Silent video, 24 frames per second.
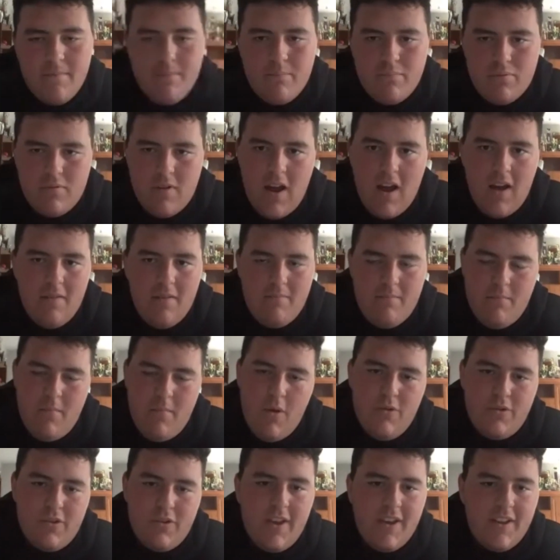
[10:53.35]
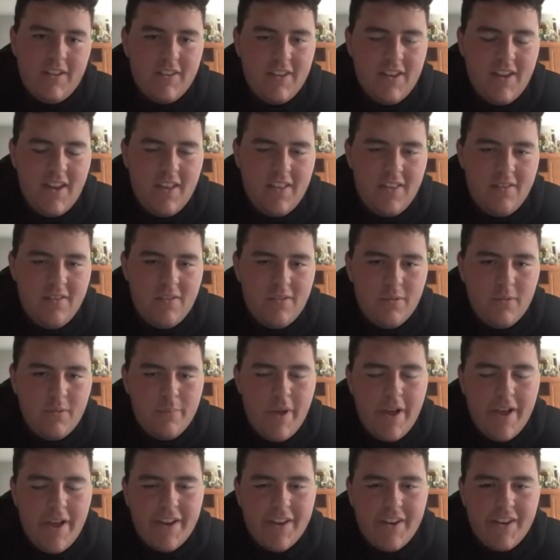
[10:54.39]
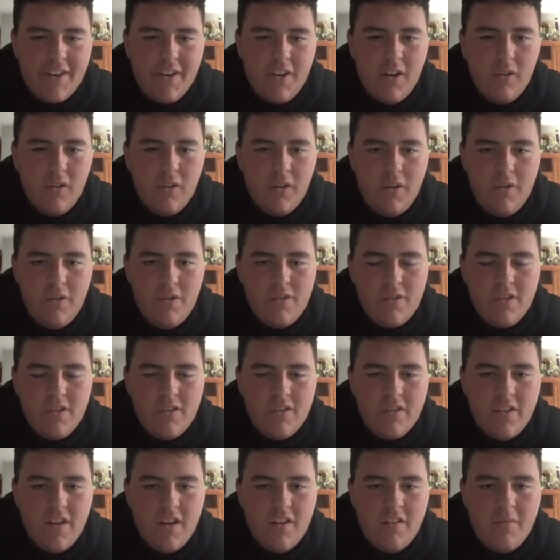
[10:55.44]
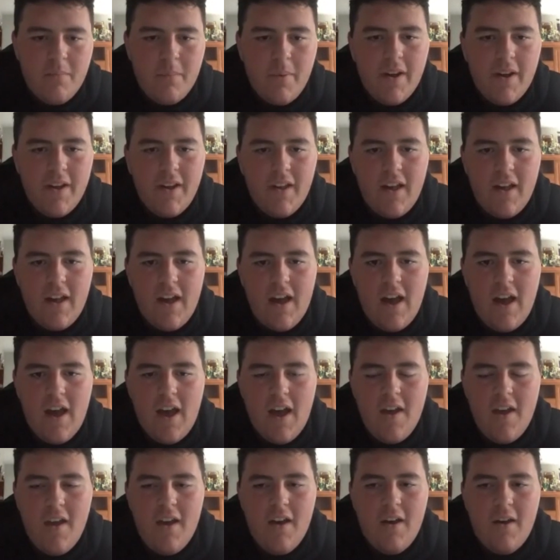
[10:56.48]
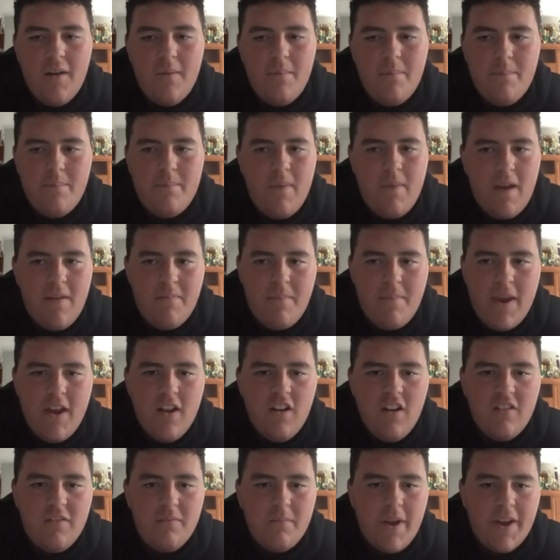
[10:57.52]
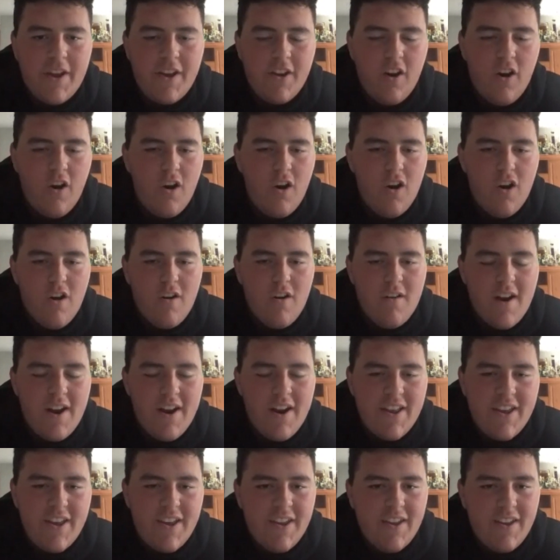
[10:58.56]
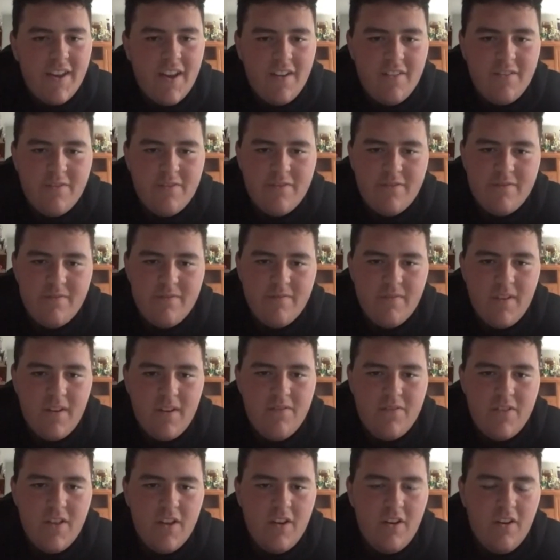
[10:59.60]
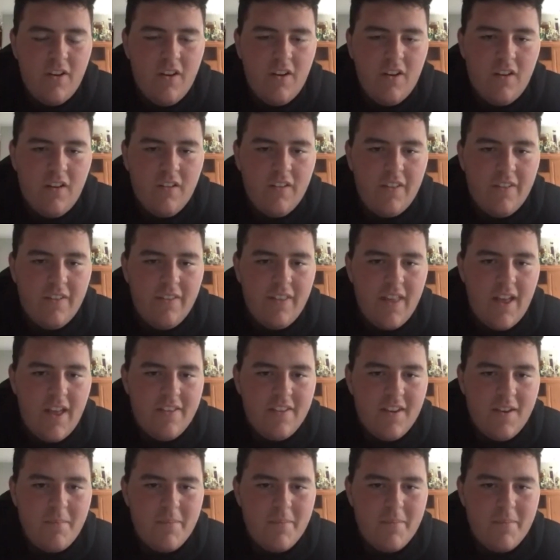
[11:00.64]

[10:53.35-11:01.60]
pro- most likely it's probably going to go to loans and stuff. But I uh, I paid off my car already. I've I've done all that type of